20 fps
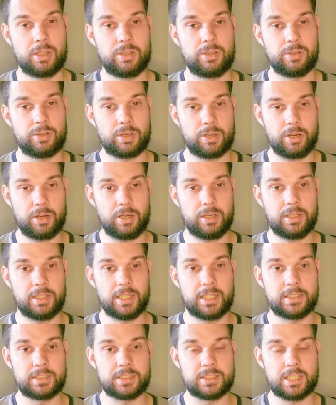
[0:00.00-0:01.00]
Your current
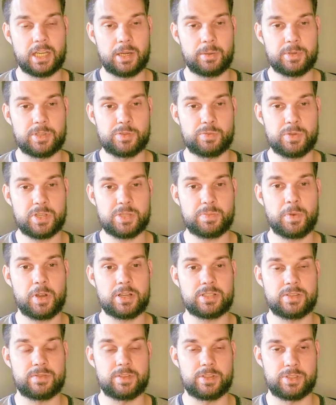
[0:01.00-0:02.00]
league determines which
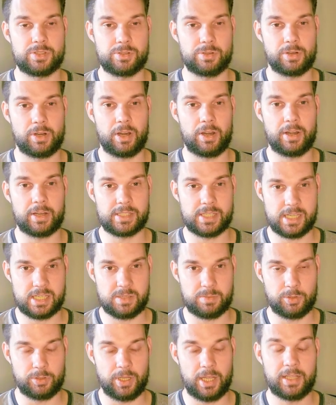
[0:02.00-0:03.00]
parts of the store are
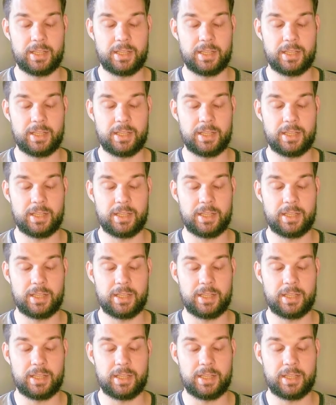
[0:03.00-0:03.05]
accessible,